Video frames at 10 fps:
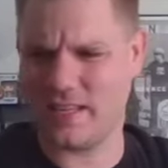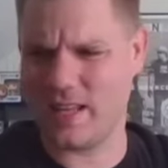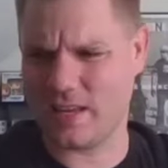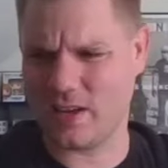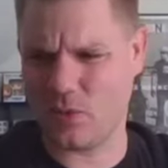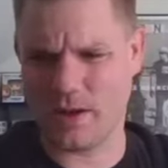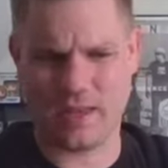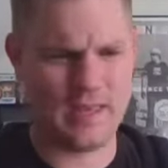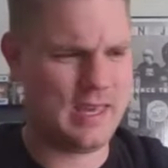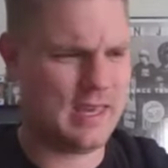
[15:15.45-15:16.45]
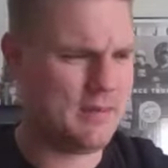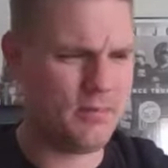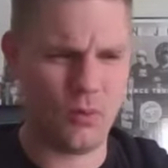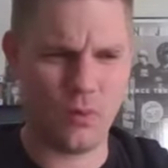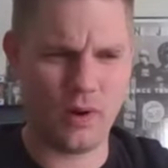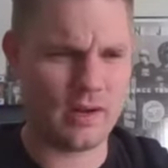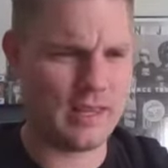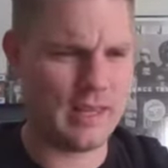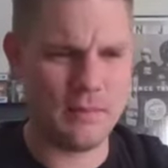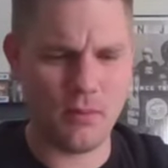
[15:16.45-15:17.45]
did like a quick key weird
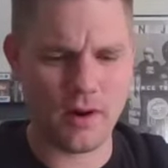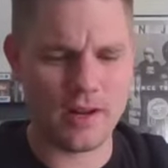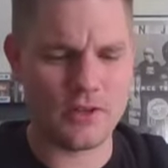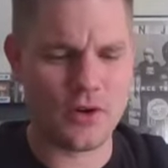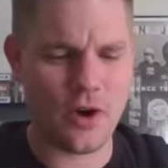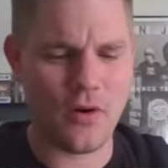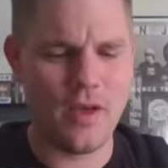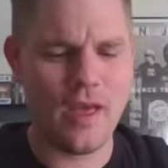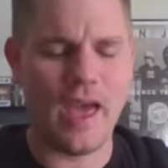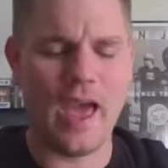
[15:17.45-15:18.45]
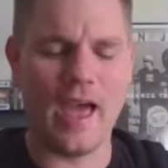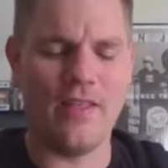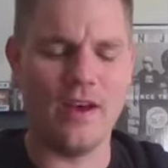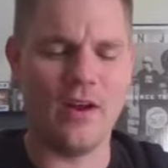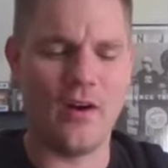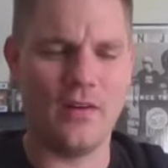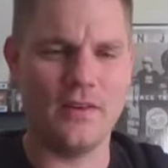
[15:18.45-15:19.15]
keyboard intro and he then did, all,